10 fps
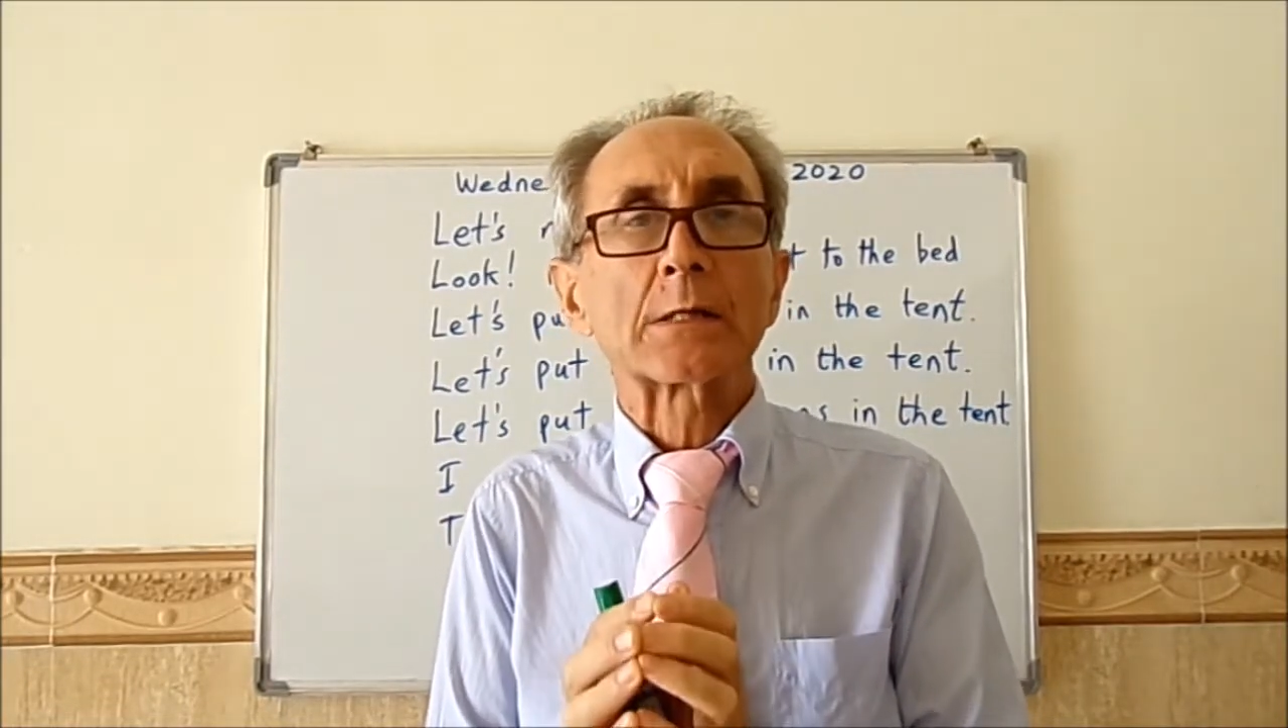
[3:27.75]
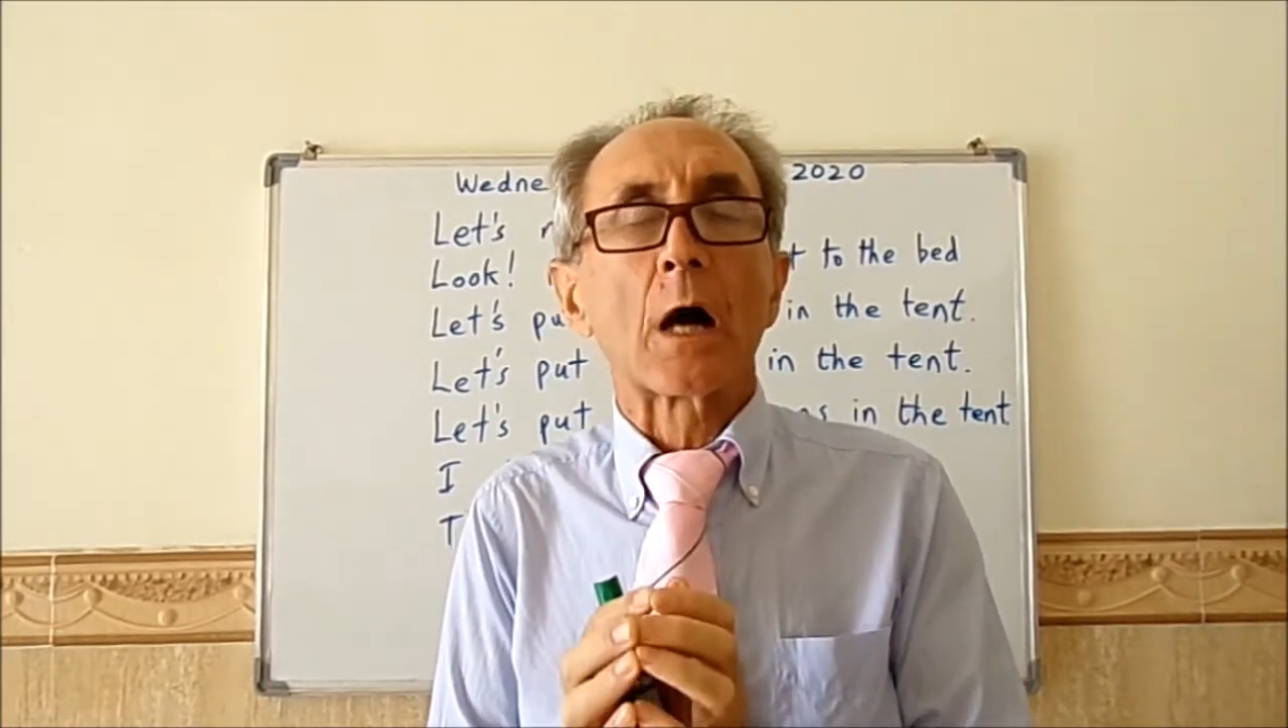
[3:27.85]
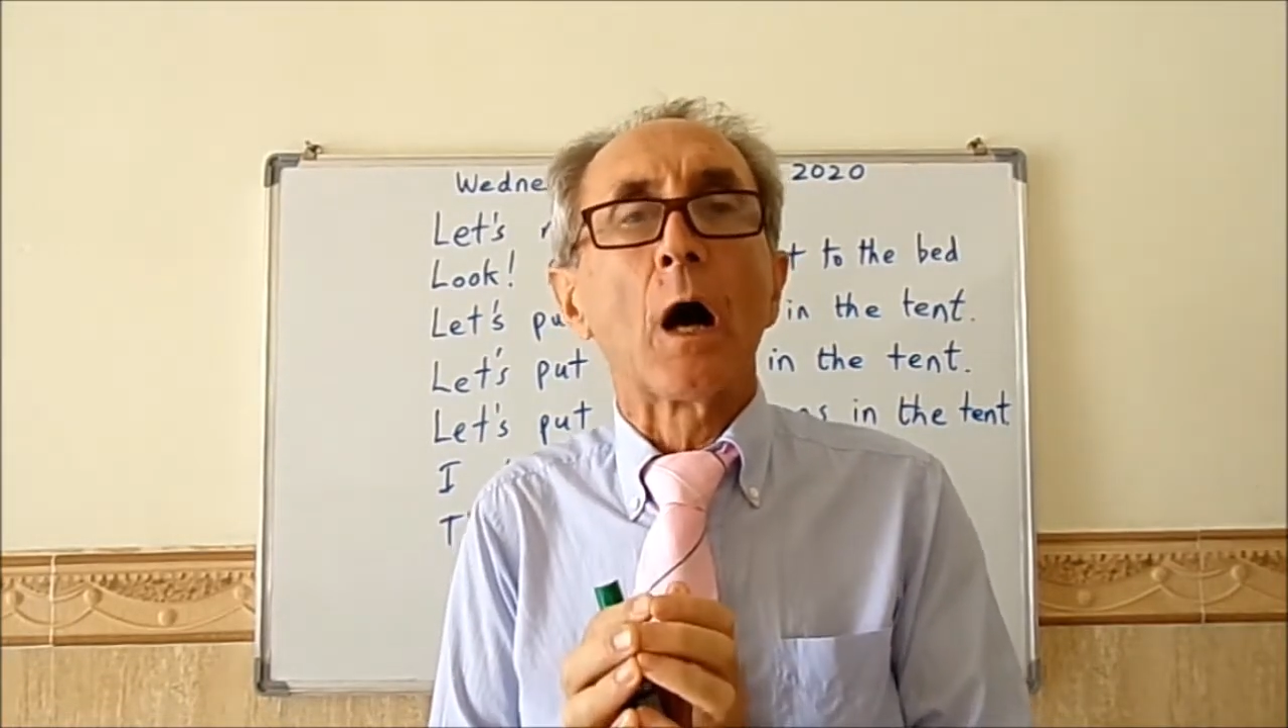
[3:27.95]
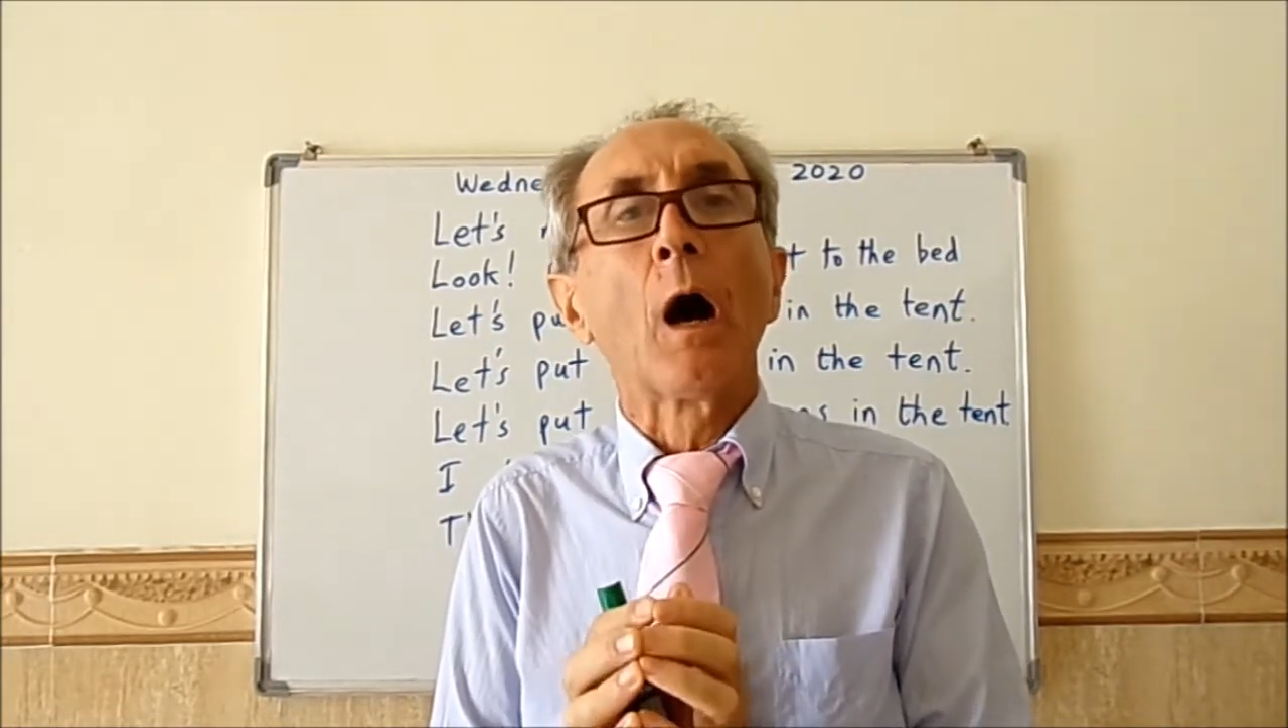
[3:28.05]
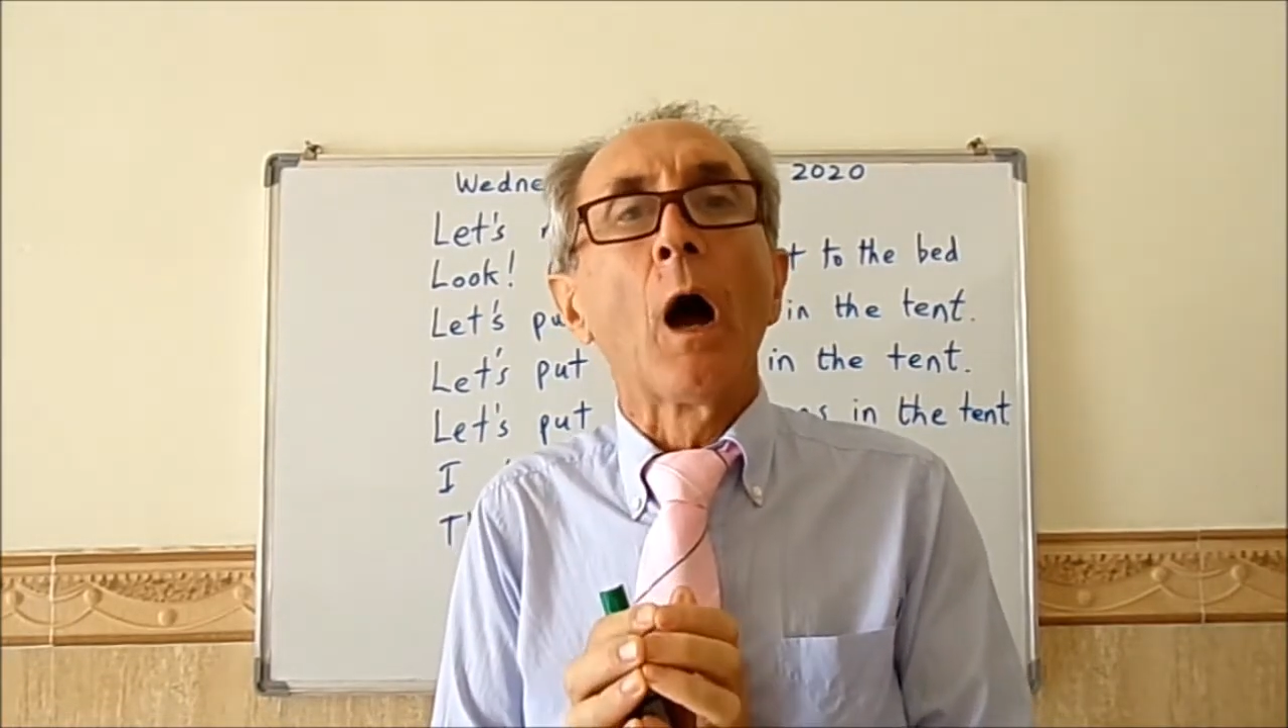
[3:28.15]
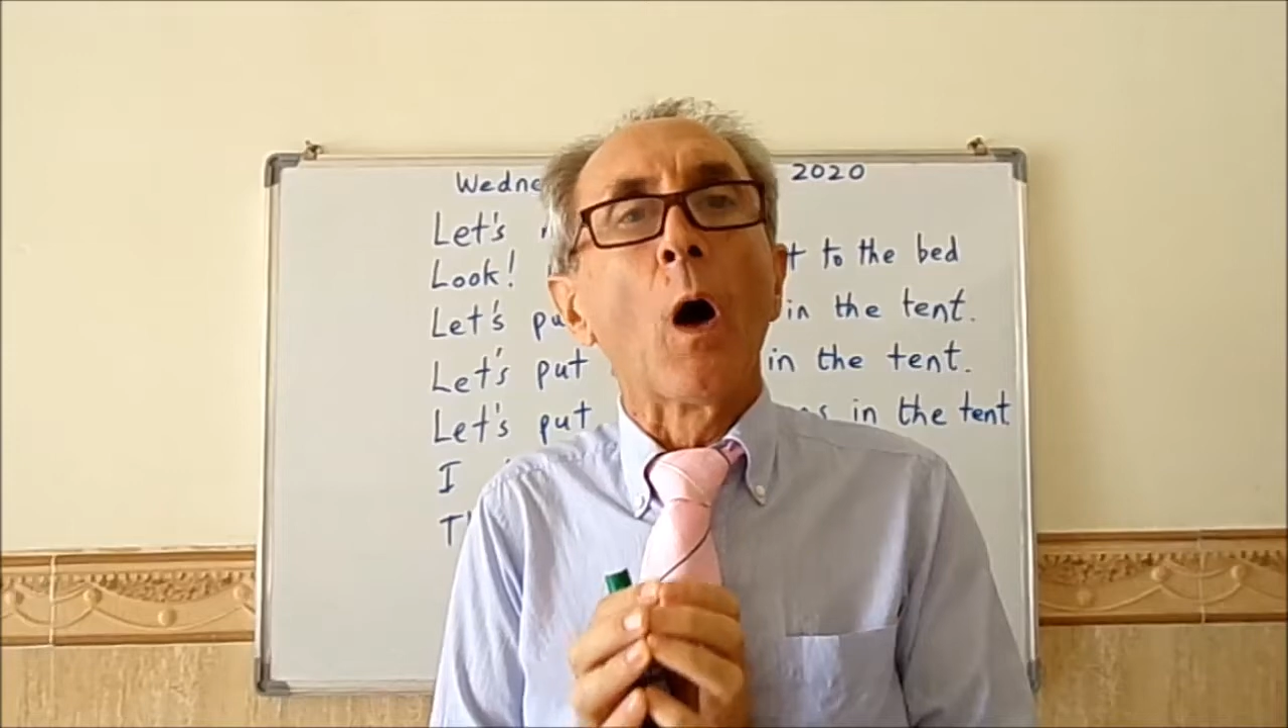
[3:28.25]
are,